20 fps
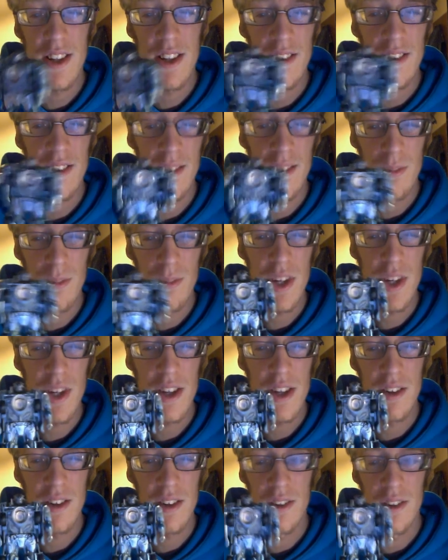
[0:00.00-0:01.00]
little
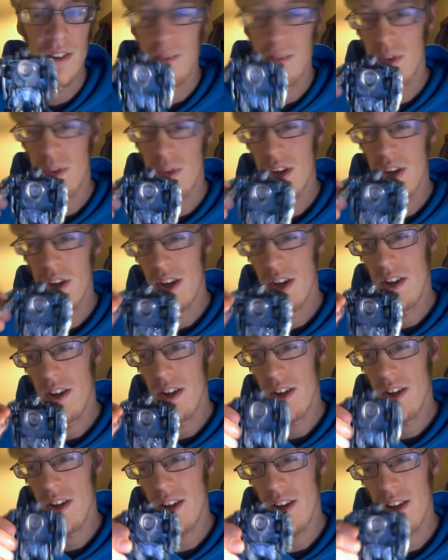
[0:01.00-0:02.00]
weedy arms,
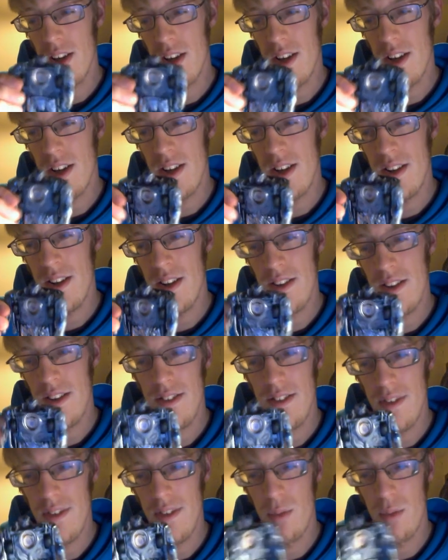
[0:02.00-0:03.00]
and
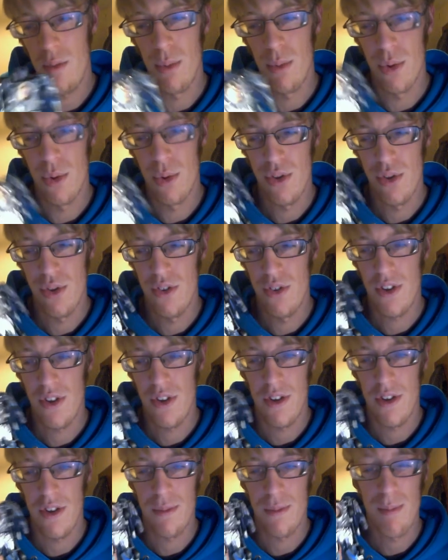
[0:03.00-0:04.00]
the proportions
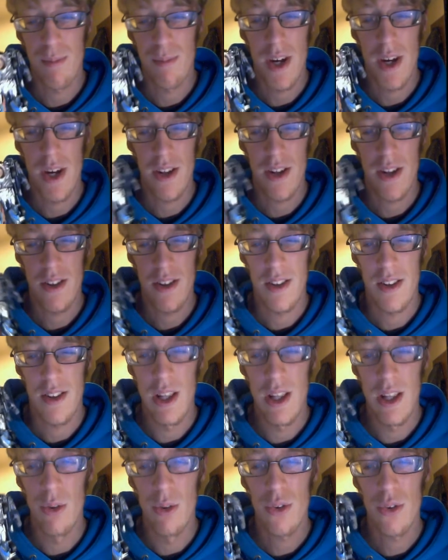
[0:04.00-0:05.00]
are bad, and he
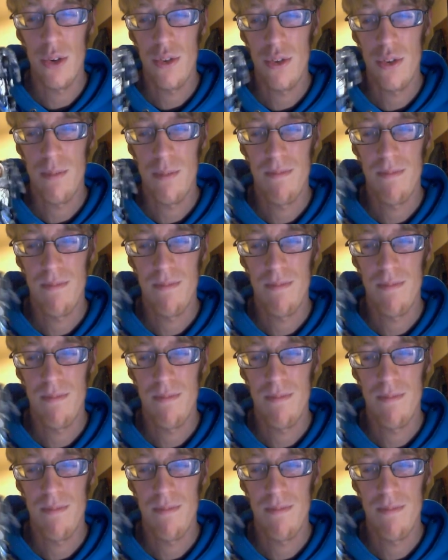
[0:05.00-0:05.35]
looks,